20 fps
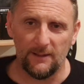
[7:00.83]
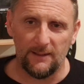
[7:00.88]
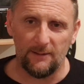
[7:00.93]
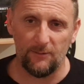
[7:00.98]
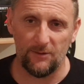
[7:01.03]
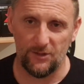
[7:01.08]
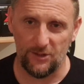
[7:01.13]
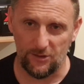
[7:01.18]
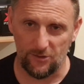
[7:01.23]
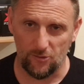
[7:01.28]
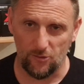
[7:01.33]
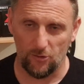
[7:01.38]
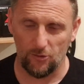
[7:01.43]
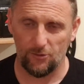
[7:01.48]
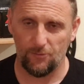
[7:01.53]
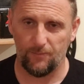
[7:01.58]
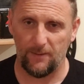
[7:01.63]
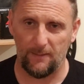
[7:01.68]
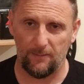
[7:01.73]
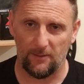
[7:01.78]
which is
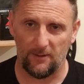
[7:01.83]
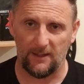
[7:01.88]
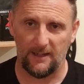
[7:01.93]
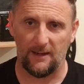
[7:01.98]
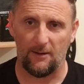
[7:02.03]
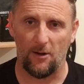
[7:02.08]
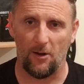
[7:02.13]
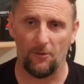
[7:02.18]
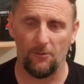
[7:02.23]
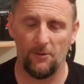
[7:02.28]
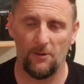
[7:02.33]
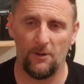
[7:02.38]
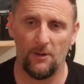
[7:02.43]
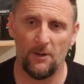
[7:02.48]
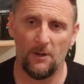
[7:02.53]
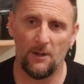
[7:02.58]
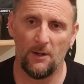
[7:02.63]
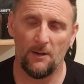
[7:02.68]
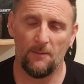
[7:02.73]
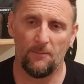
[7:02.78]
good, people can get on.
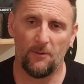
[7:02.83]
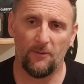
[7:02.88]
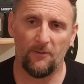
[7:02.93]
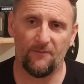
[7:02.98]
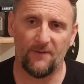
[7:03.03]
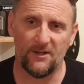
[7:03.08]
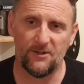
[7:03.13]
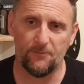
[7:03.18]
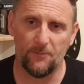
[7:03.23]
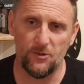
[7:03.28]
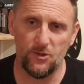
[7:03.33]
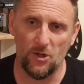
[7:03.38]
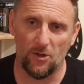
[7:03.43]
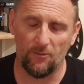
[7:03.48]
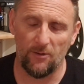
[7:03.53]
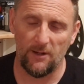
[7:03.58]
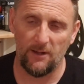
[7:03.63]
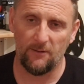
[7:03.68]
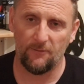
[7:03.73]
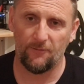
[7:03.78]
But the vast
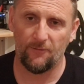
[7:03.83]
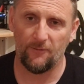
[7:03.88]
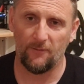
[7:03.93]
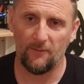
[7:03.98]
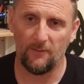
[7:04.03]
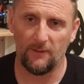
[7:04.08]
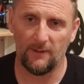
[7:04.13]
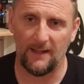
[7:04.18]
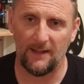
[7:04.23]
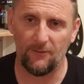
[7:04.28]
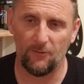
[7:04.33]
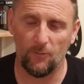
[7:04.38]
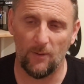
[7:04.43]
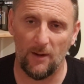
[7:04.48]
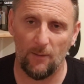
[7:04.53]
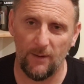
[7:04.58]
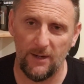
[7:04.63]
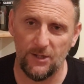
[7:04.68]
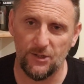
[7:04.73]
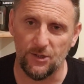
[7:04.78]
majority of land where
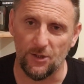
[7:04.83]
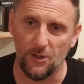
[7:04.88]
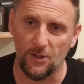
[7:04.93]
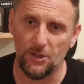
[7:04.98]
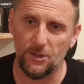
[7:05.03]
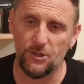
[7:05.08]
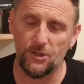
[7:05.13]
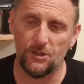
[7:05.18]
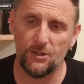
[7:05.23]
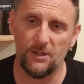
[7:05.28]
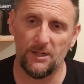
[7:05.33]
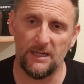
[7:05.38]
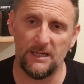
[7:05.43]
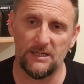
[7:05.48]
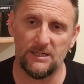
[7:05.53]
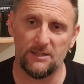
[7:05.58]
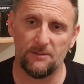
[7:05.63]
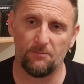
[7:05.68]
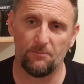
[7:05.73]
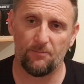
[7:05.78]
we search
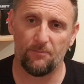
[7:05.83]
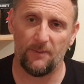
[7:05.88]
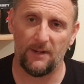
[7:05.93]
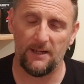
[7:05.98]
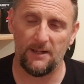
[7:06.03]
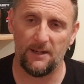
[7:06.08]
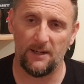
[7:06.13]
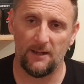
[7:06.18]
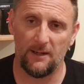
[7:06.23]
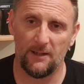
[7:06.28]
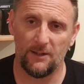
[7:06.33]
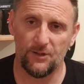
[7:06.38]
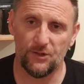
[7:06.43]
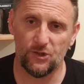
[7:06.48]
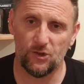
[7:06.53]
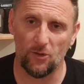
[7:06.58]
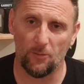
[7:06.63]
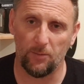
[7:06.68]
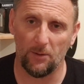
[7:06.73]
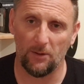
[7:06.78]
is in
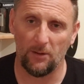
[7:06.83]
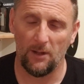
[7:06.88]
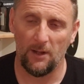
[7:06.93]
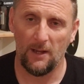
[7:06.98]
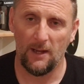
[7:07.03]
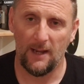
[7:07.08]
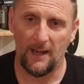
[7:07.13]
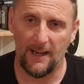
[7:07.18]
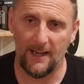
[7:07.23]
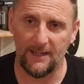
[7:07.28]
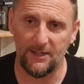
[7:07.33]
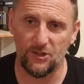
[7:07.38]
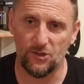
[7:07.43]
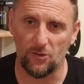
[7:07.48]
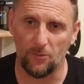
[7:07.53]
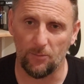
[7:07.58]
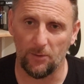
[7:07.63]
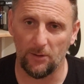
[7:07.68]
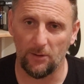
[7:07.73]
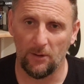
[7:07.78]
stubble, high
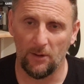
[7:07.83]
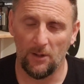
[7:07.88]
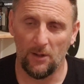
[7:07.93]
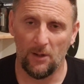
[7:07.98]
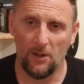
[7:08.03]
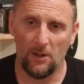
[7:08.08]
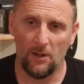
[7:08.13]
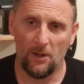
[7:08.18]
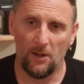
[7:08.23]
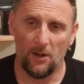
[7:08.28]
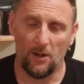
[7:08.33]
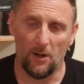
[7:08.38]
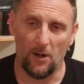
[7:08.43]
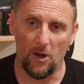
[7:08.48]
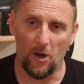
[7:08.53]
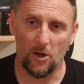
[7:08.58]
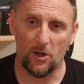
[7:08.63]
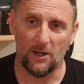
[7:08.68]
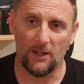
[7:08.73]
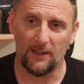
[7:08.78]
stubble,
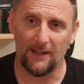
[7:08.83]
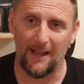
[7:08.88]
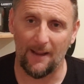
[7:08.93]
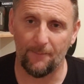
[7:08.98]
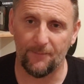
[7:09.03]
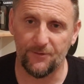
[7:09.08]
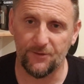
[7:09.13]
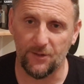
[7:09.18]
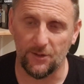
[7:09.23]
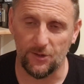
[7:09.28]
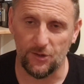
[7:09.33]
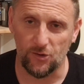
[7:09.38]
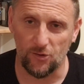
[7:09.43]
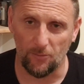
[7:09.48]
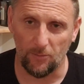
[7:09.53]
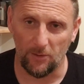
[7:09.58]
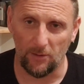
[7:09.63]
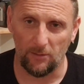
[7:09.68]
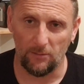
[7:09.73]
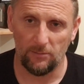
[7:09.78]
or collapsed
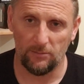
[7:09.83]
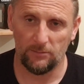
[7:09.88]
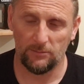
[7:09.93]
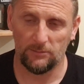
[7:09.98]
stubble.